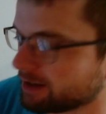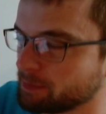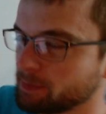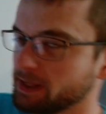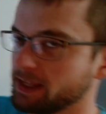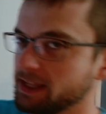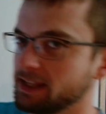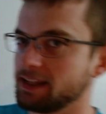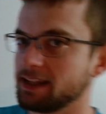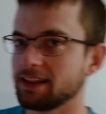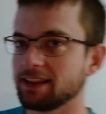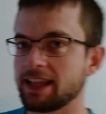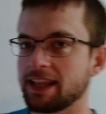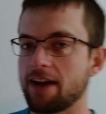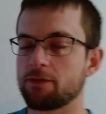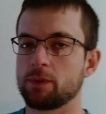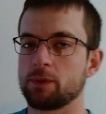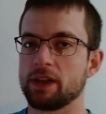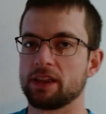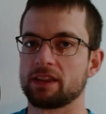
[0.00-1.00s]
going to be
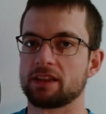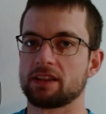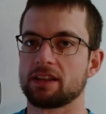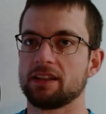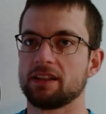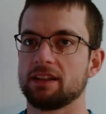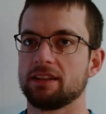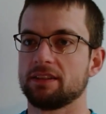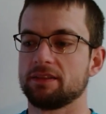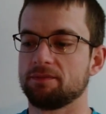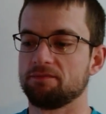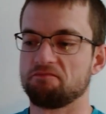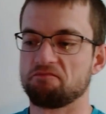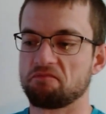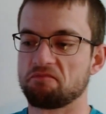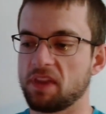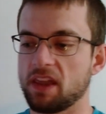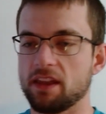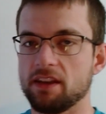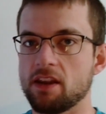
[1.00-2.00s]
left with
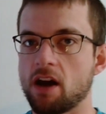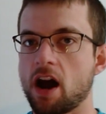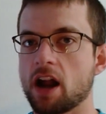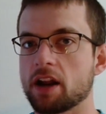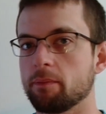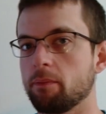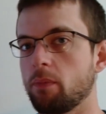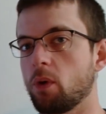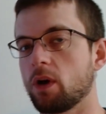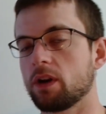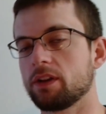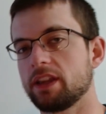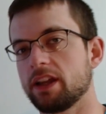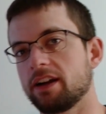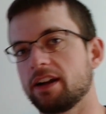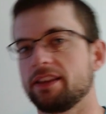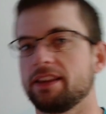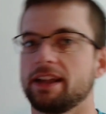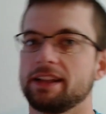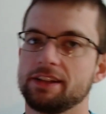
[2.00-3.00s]
not a board
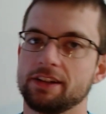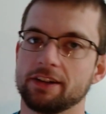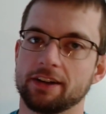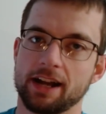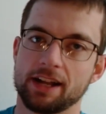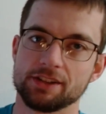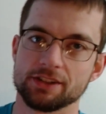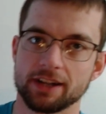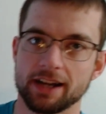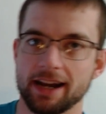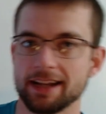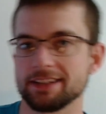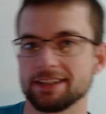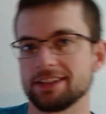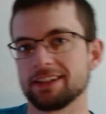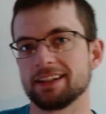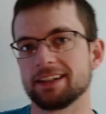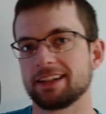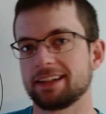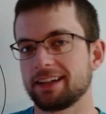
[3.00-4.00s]
there, and then your edger guy is
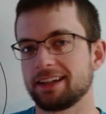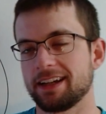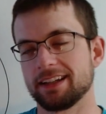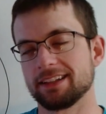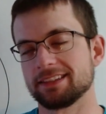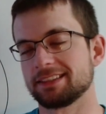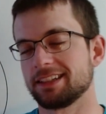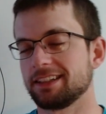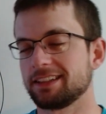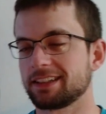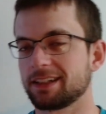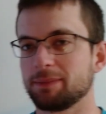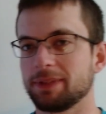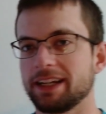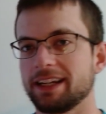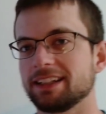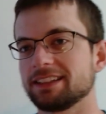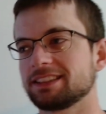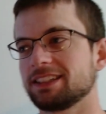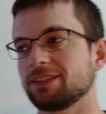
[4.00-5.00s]
going to kind of start to
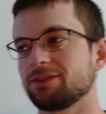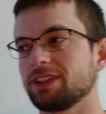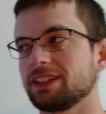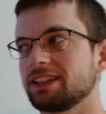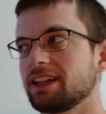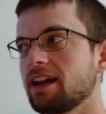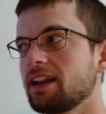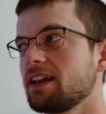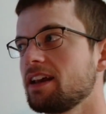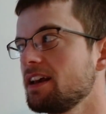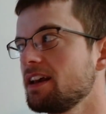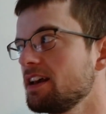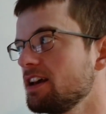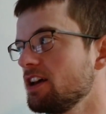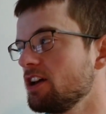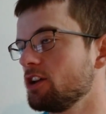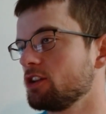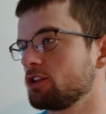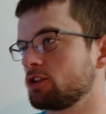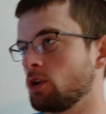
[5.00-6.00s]
complain and stuff like that.
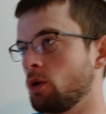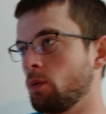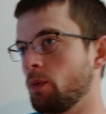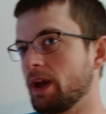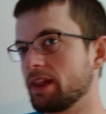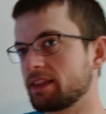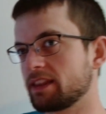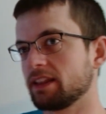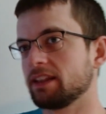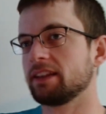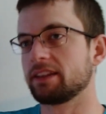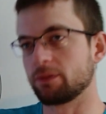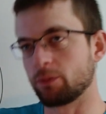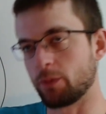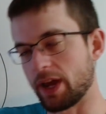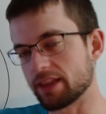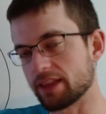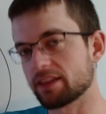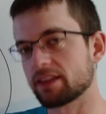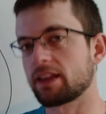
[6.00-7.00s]
So
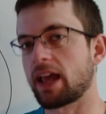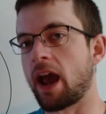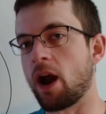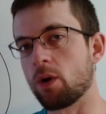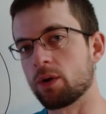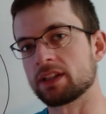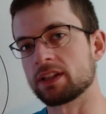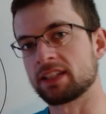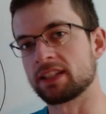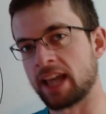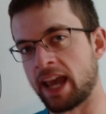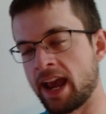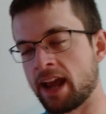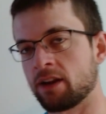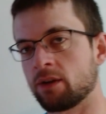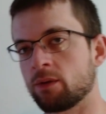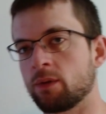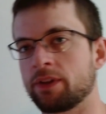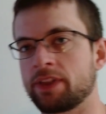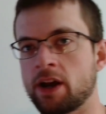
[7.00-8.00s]
without a
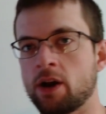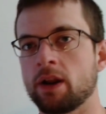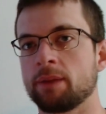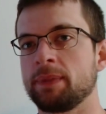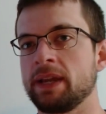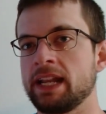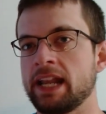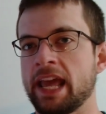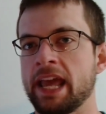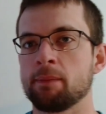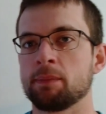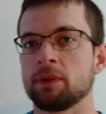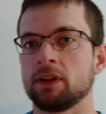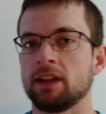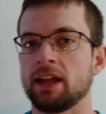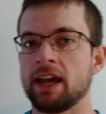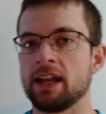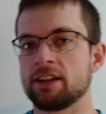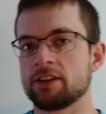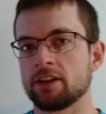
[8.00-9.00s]
scanner, without being
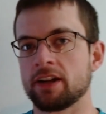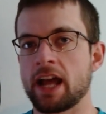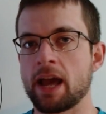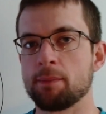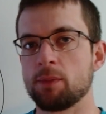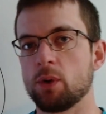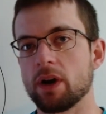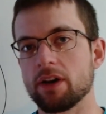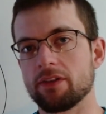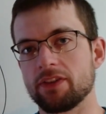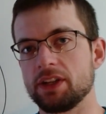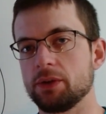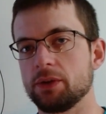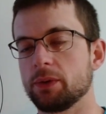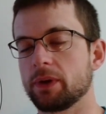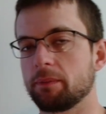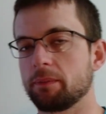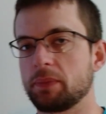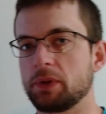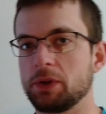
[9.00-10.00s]
able to enter MOF into
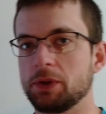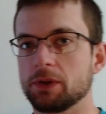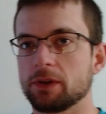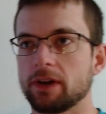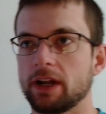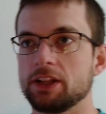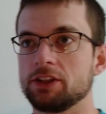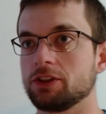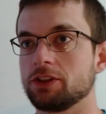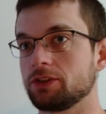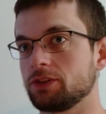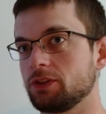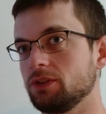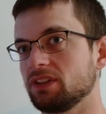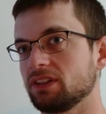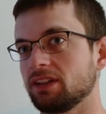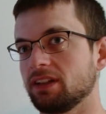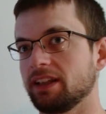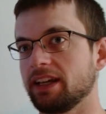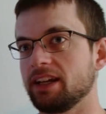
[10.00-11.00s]
a computer and just
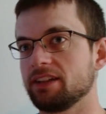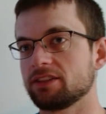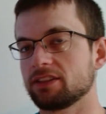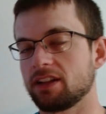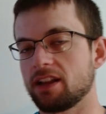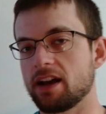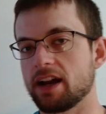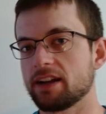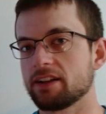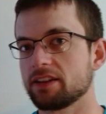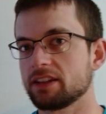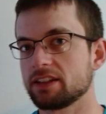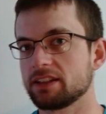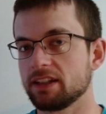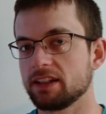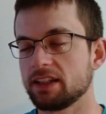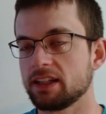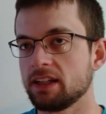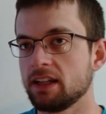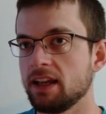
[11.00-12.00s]
using a laser line on the
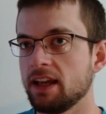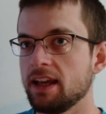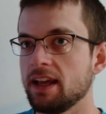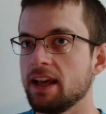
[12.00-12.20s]
ceiling,